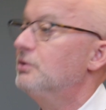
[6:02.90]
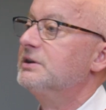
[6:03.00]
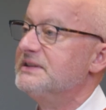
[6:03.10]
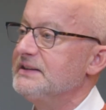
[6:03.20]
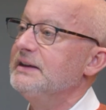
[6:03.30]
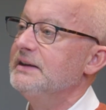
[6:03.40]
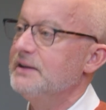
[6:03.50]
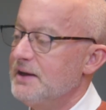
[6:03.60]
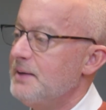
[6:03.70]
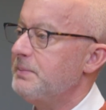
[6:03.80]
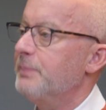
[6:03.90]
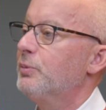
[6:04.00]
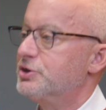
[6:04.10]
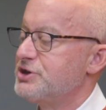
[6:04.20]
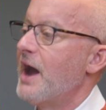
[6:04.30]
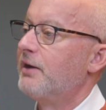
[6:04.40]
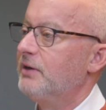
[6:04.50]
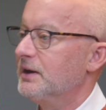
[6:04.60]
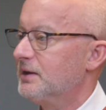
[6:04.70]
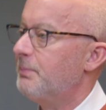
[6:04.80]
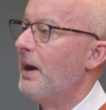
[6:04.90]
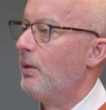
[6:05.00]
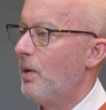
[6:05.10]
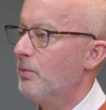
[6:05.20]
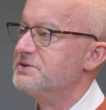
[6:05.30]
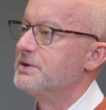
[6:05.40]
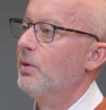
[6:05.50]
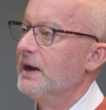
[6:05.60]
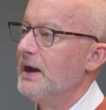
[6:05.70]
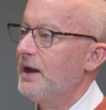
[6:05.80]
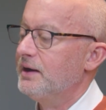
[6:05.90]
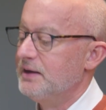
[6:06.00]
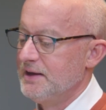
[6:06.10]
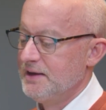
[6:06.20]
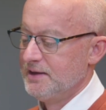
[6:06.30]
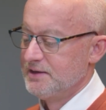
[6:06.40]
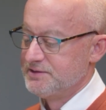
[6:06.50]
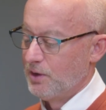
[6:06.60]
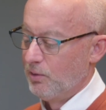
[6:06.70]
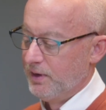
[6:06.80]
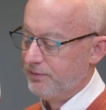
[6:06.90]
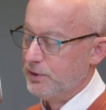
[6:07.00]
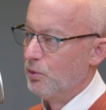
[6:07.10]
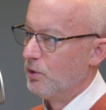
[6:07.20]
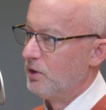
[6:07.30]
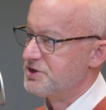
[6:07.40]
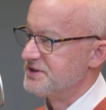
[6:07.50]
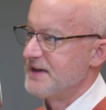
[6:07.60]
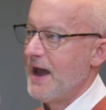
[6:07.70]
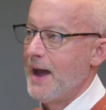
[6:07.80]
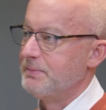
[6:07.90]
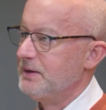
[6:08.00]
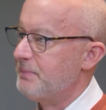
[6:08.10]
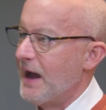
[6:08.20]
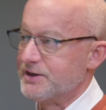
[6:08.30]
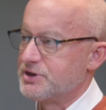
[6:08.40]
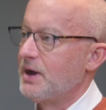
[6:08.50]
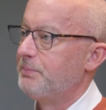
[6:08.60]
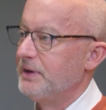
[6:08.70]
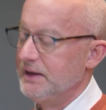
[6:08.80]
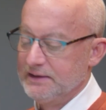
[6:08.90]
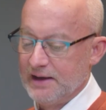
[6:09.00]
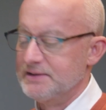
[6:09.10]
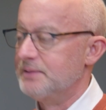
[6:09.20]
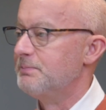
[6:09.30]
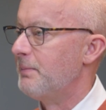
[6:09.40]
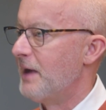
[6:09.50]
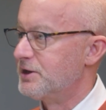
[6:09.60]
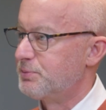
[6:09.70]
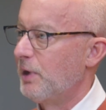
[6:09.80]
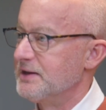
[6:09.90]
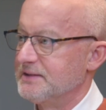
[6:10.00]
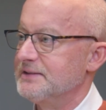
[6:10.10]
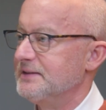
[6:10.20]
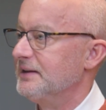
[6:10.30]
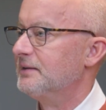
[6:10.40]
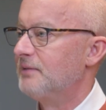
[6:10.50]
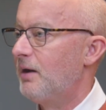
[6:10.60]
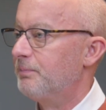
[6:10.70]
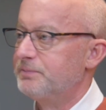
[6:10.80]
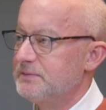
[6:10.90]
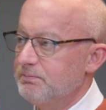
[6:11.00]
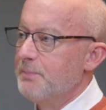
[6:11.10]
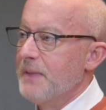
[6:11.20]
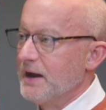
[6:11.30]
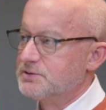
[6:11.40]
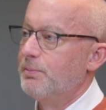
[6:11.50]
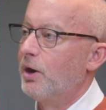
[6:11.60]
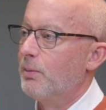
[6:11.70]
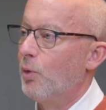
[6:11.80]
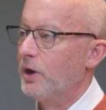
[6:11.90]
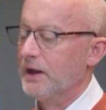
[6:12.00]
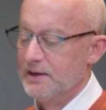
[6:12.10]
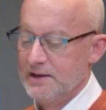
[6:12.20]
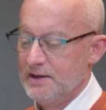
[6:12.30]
you could see people chattering about what was going on. So if you were just a happy batch company, I did my batch processing, I'll come back tomorrow morning.